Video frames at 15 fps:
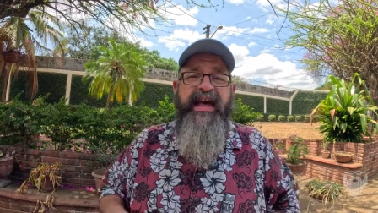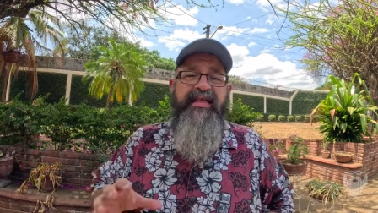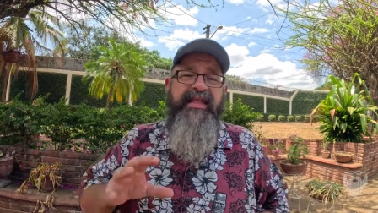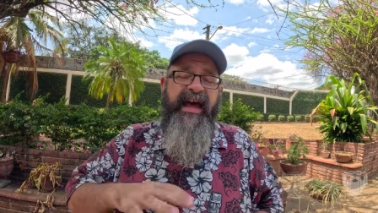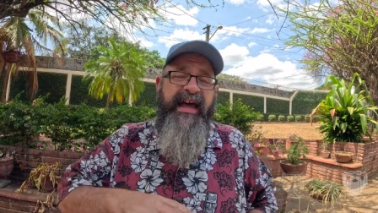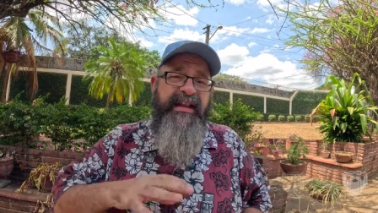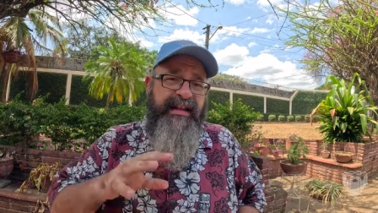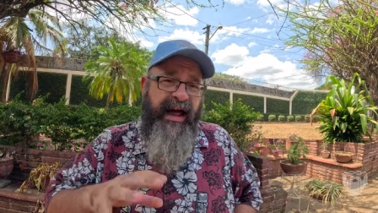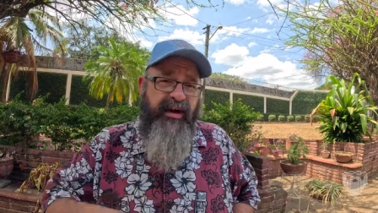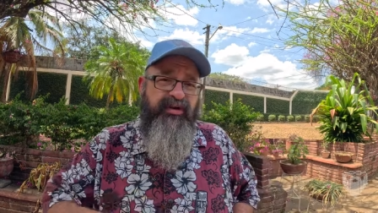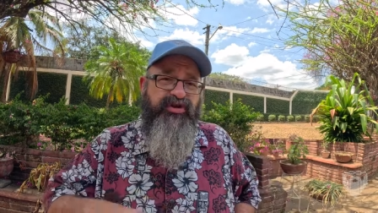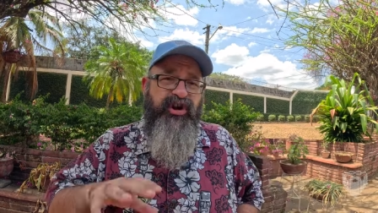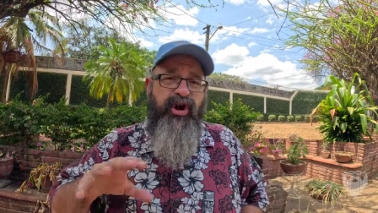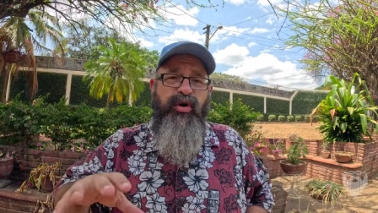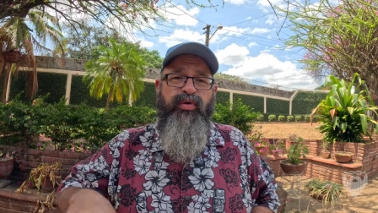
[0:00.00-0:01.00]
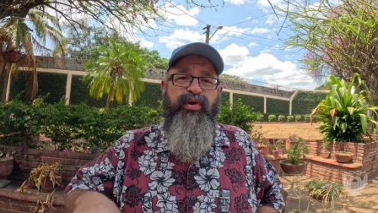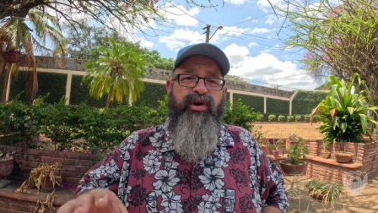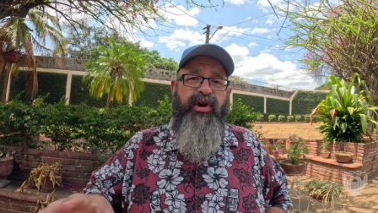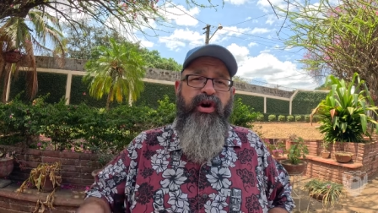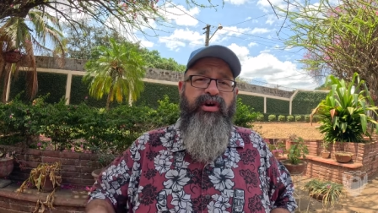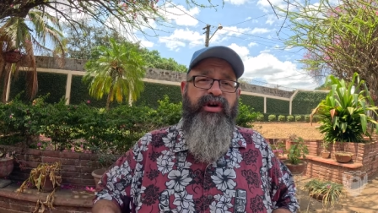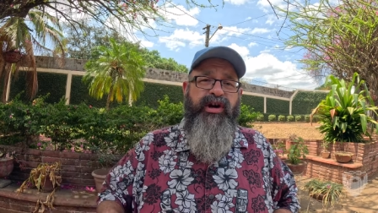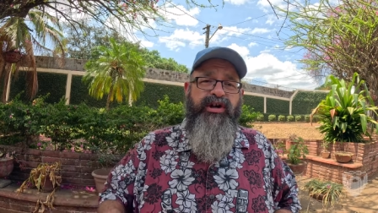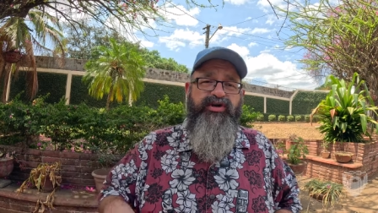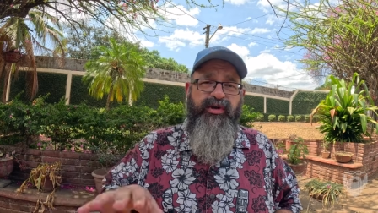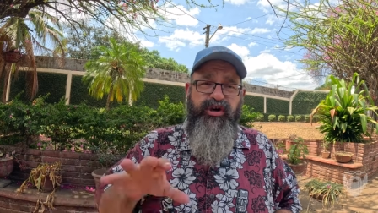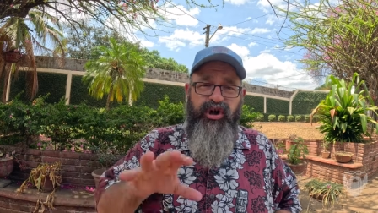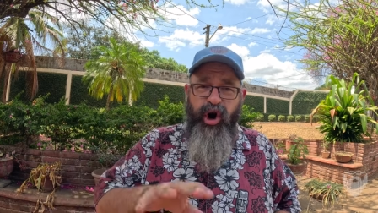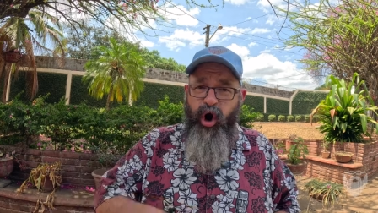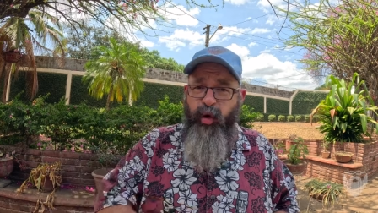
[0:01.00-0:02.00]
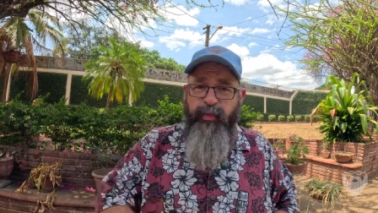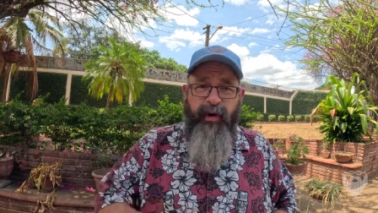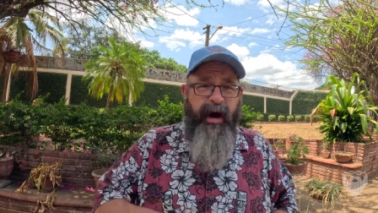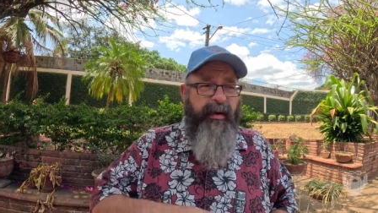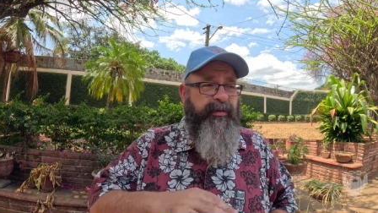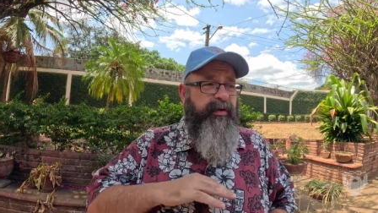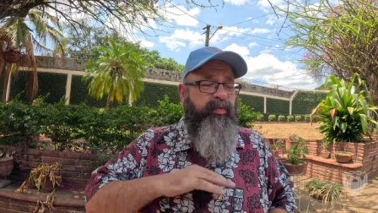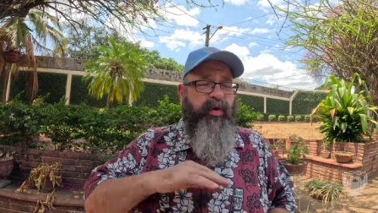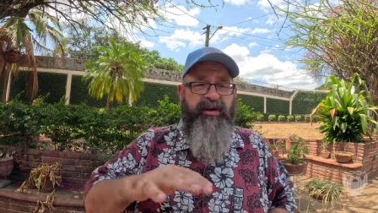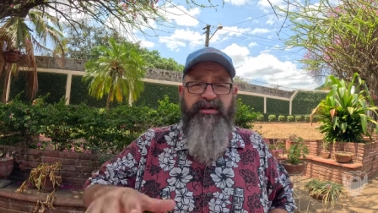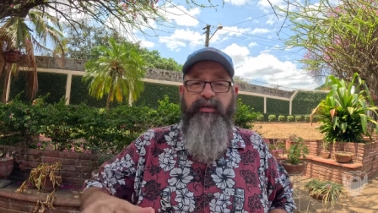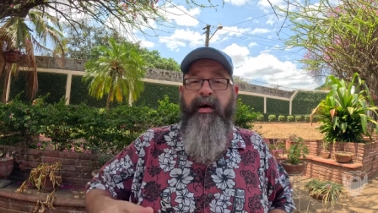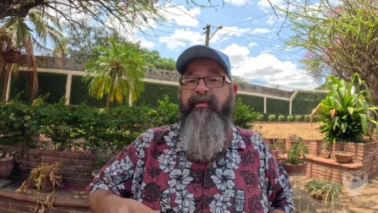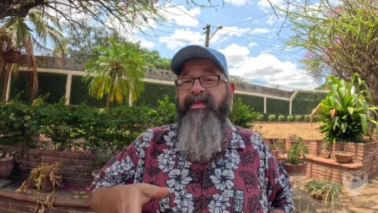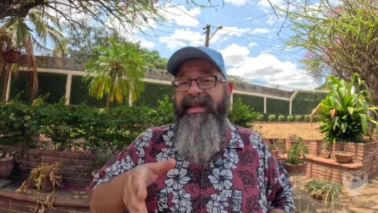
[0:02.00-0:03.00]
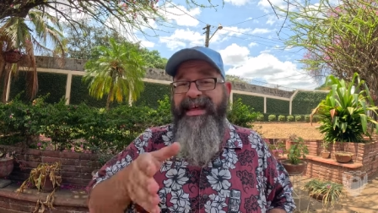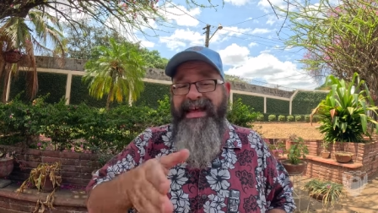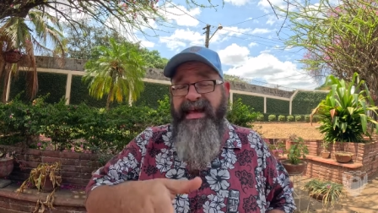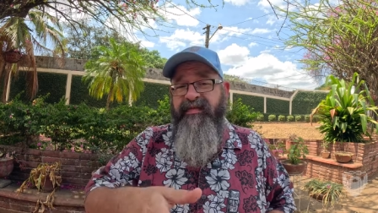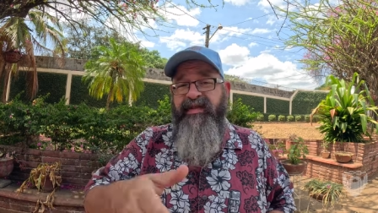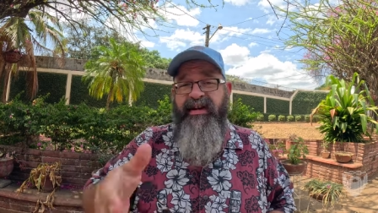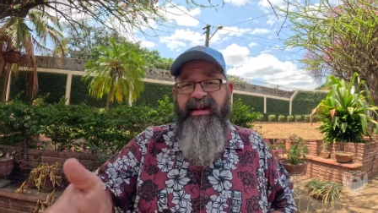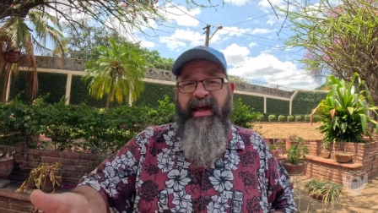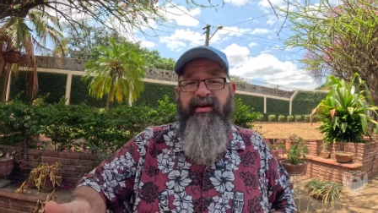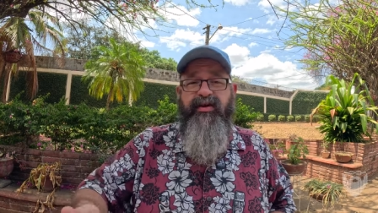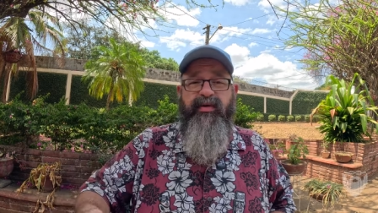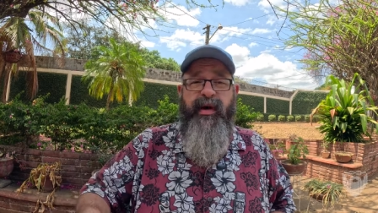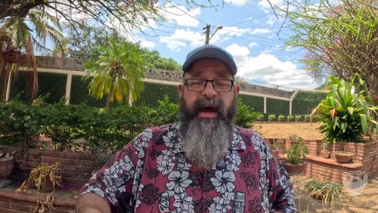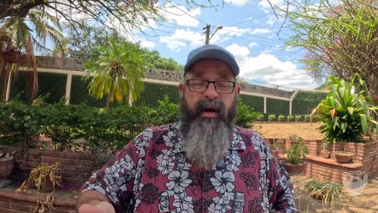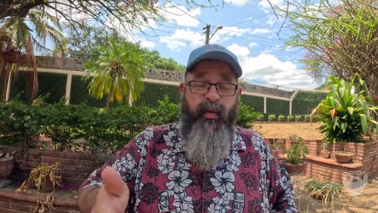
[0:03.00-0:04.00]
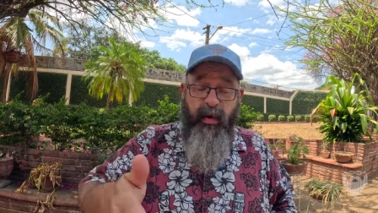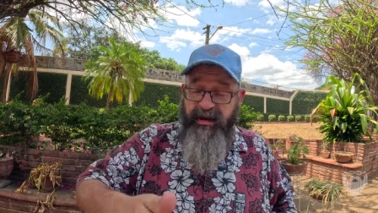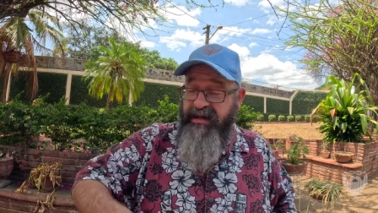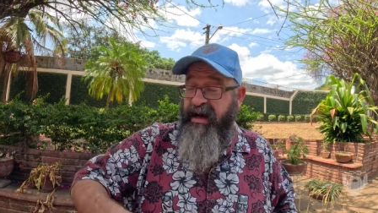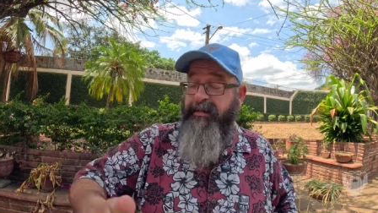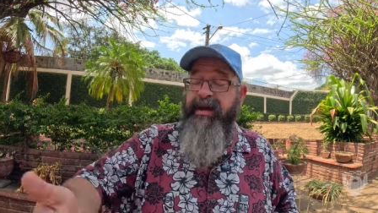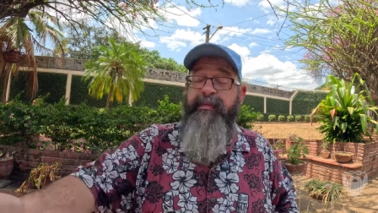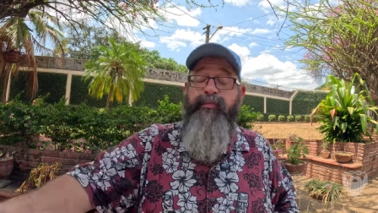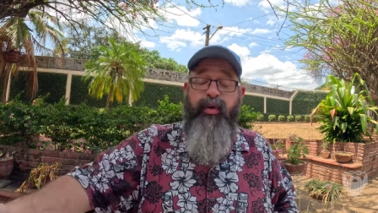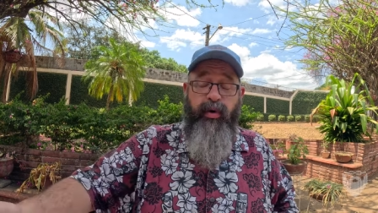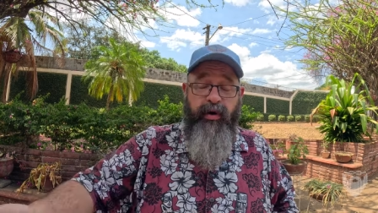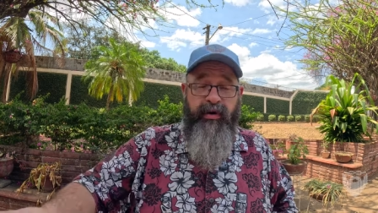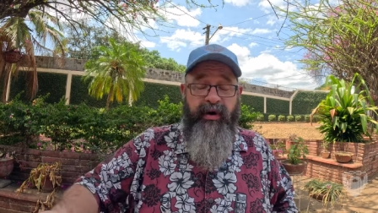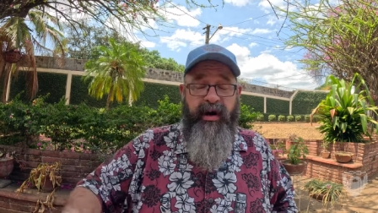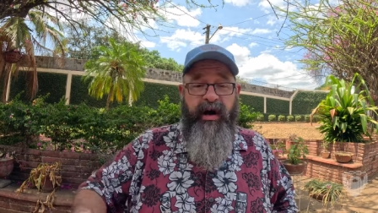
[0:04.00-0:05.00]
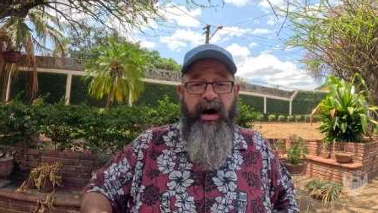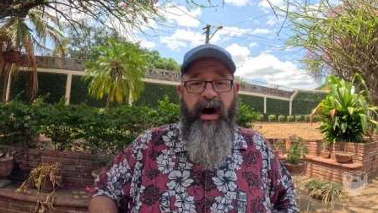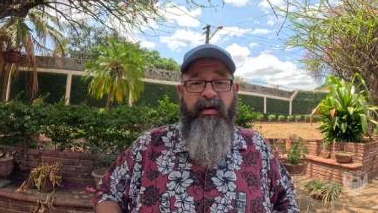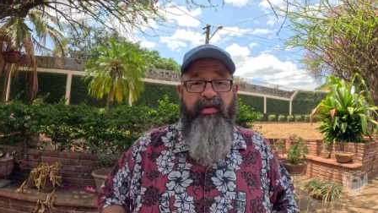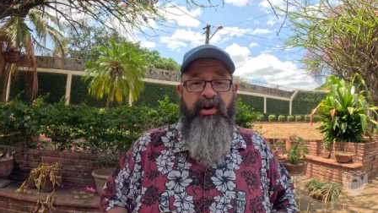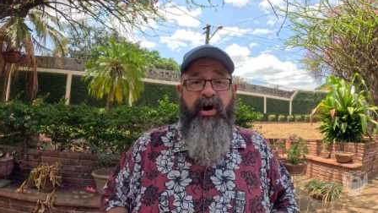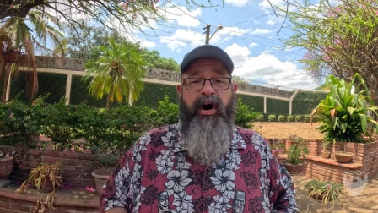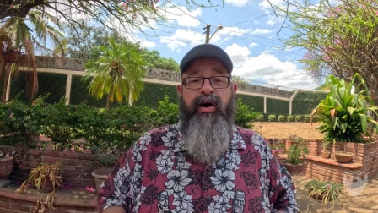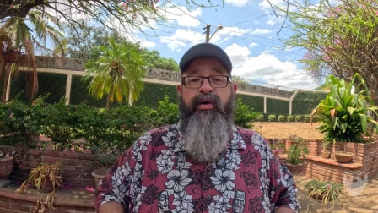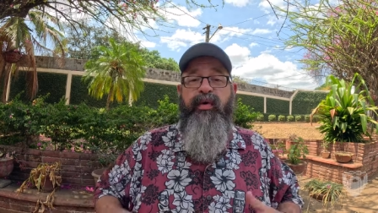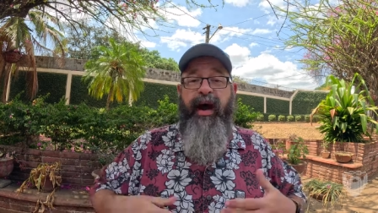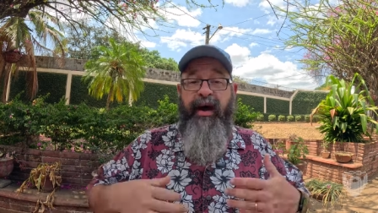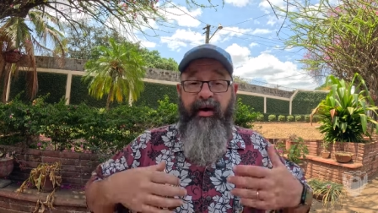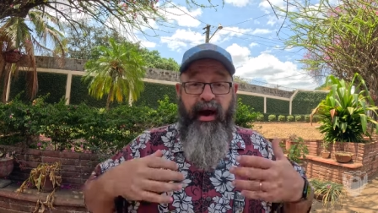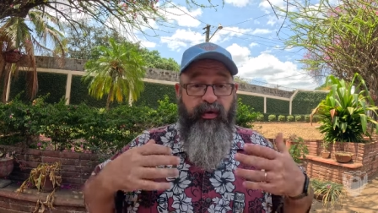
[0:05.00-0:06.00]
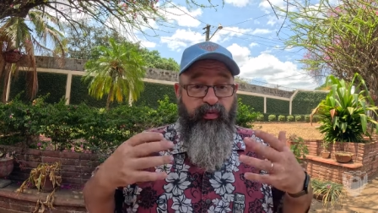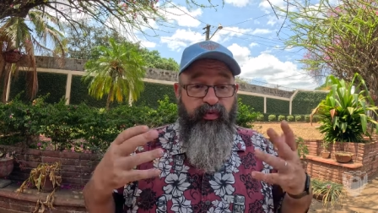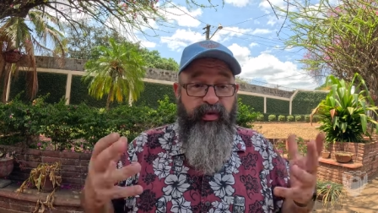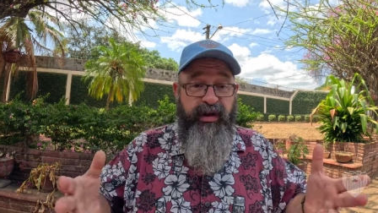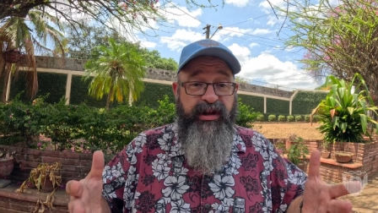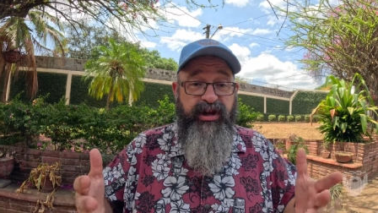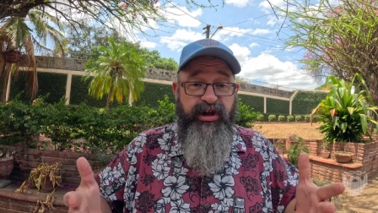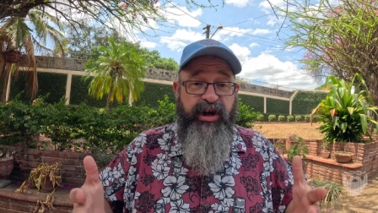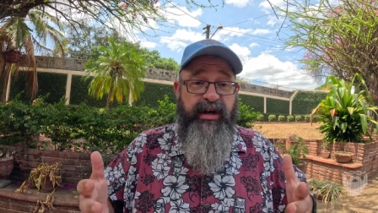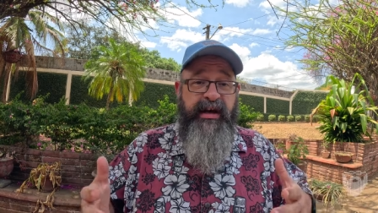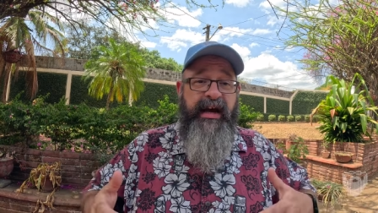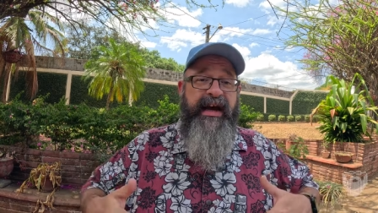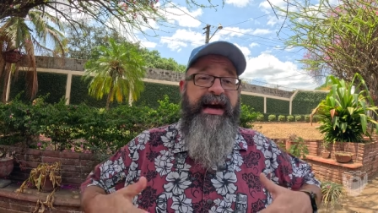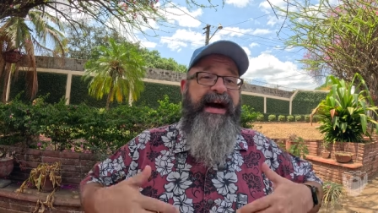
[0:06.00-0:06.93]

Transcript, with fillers: they allow you to own a car in country, no problem whatsoever. They even allow you a one time import of a car at, at really good.